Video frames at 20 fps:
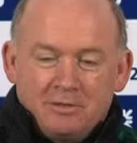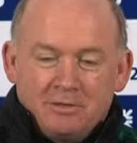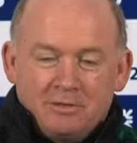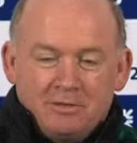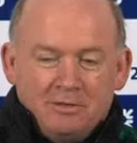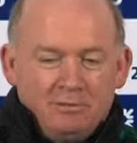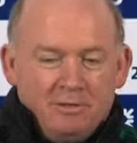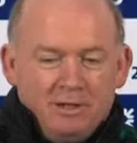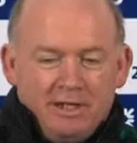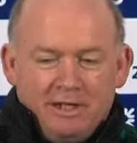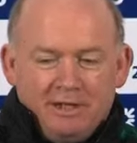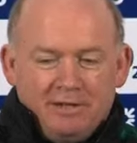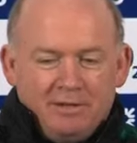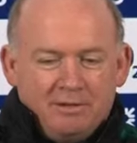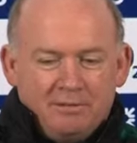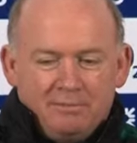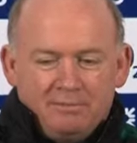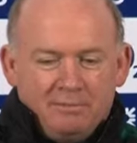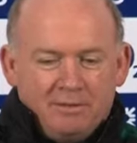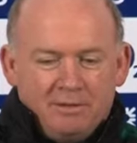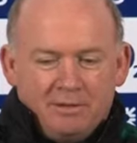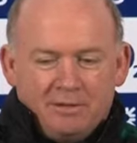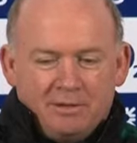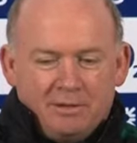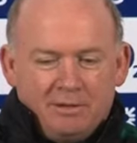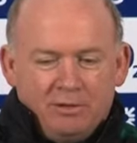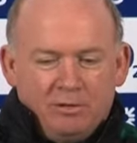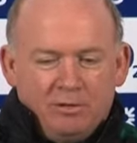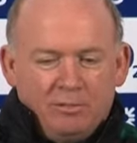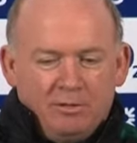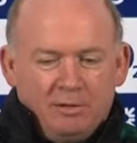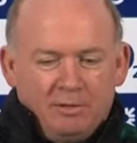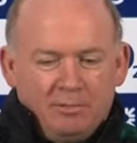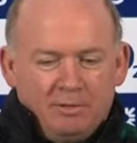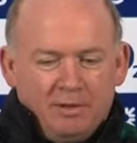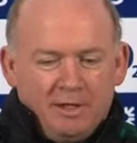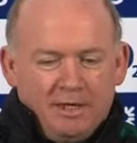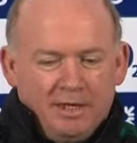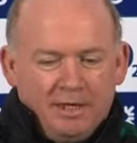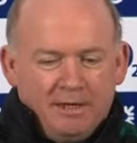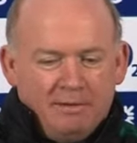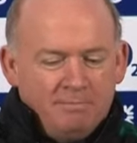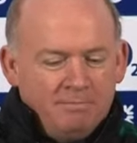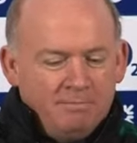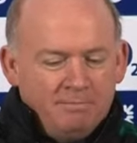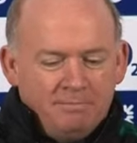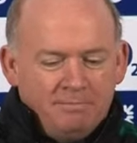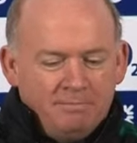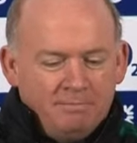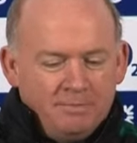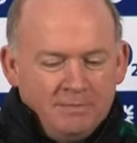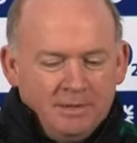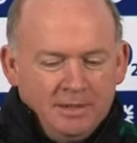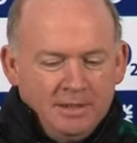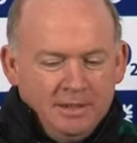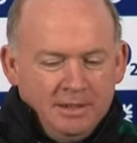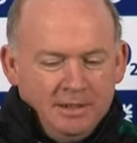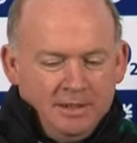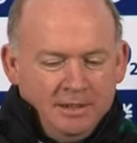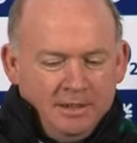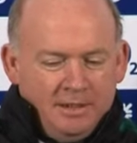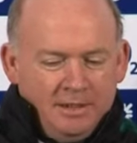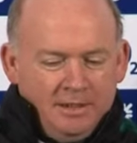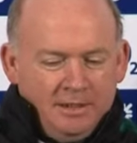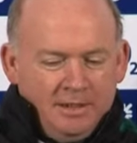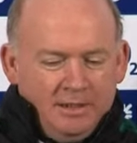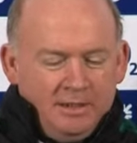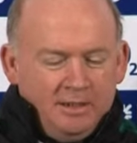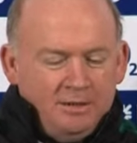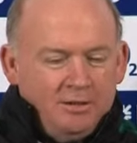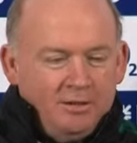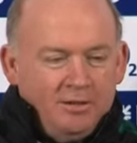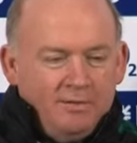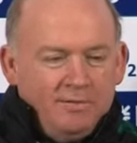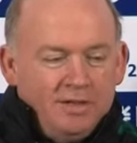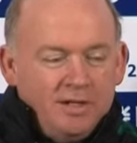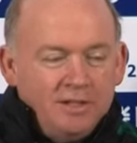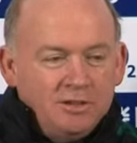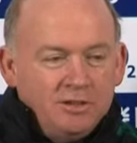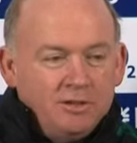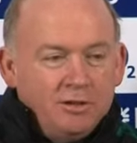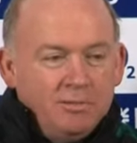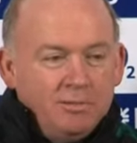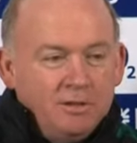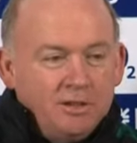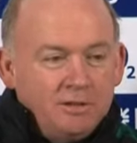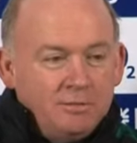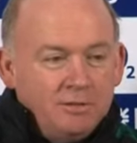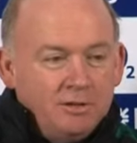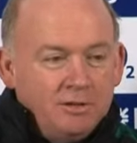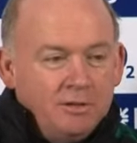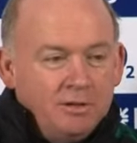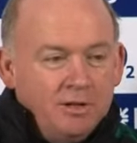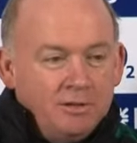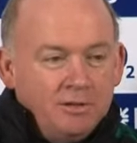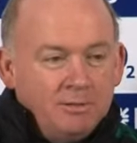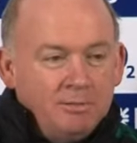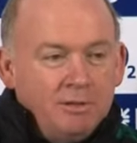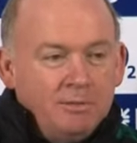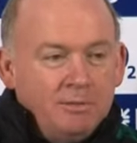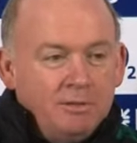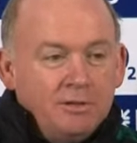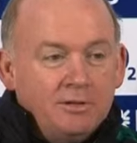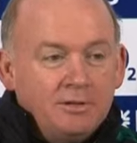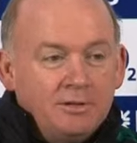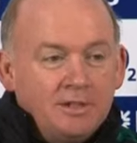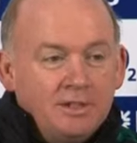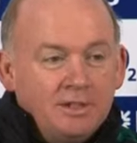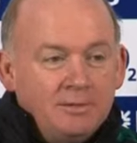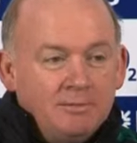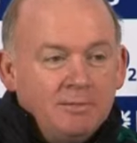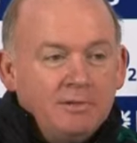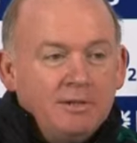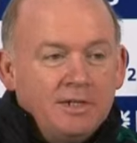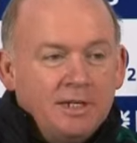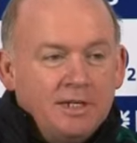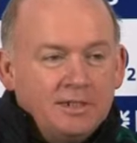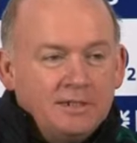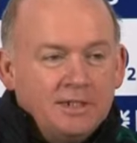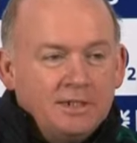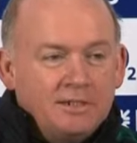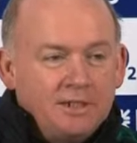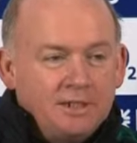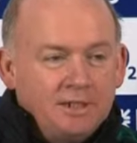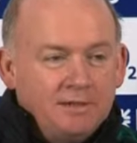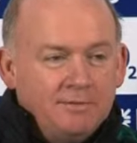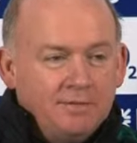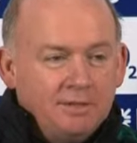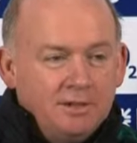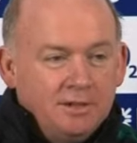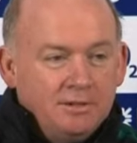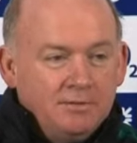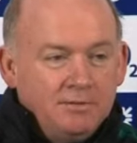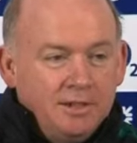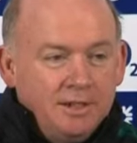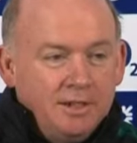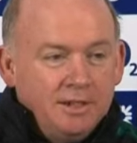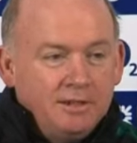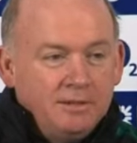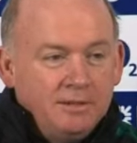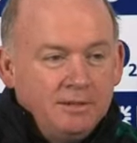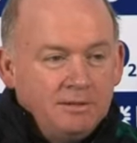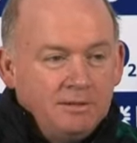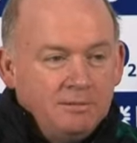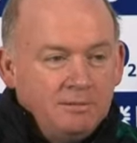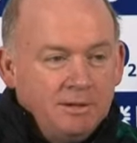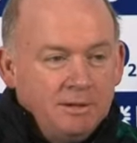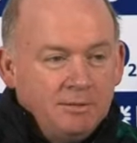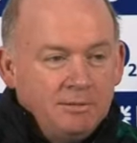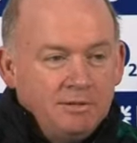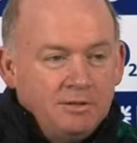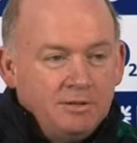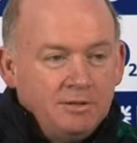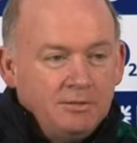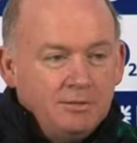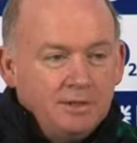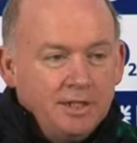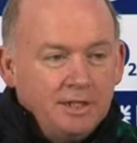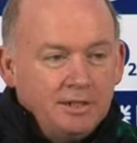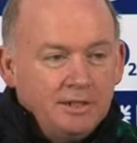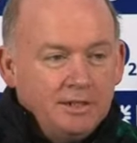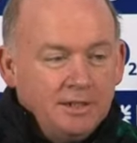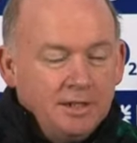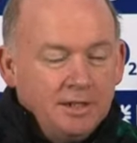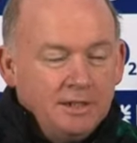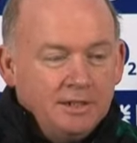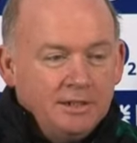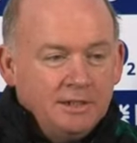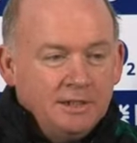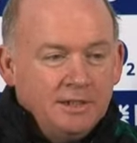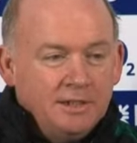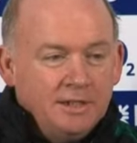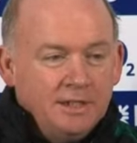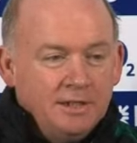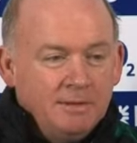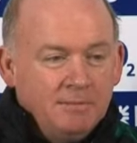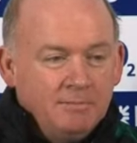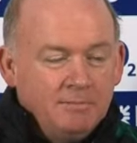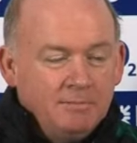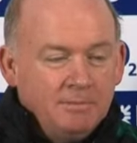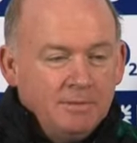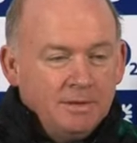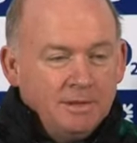good player, can open up, you know, he finds openings where other people don't see him. He has that sort of vision, really, to be able to do that. And then,